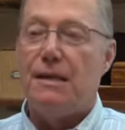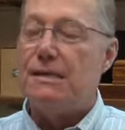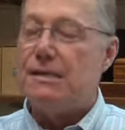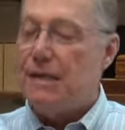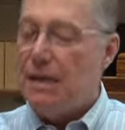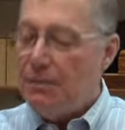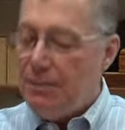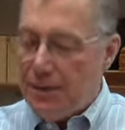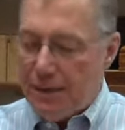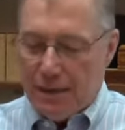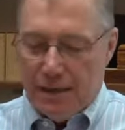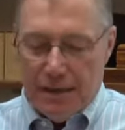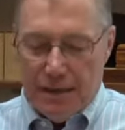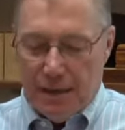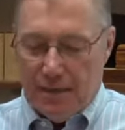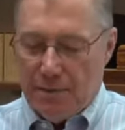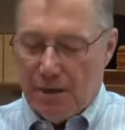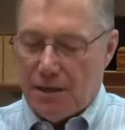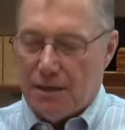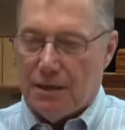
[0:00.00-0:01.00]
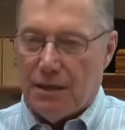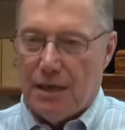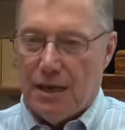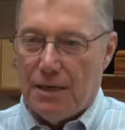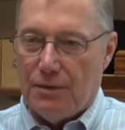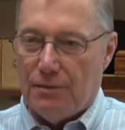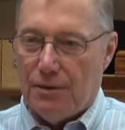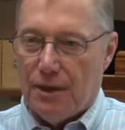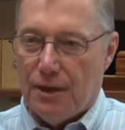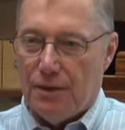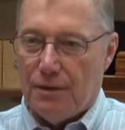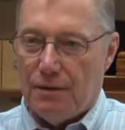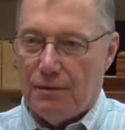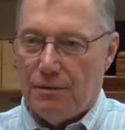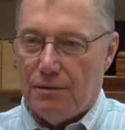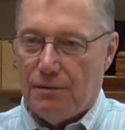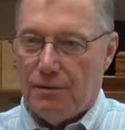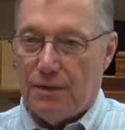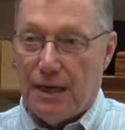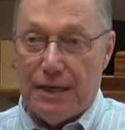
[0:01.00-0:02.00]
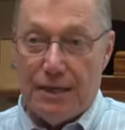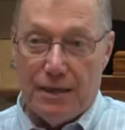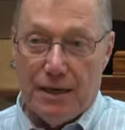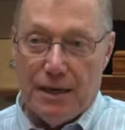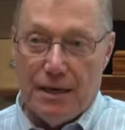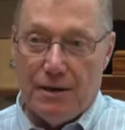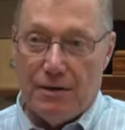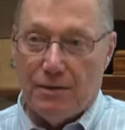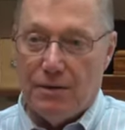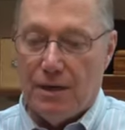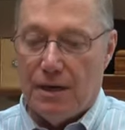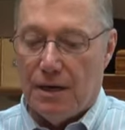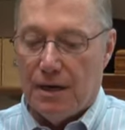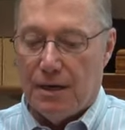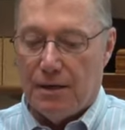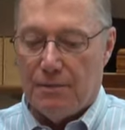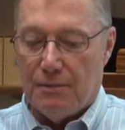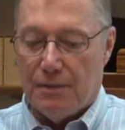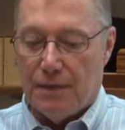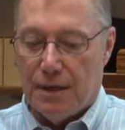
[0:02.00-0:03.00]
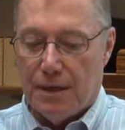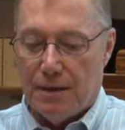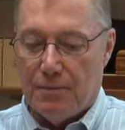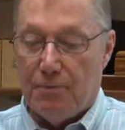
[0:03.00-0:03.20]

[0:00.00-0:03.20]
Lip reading: Typically I'm online with, right now,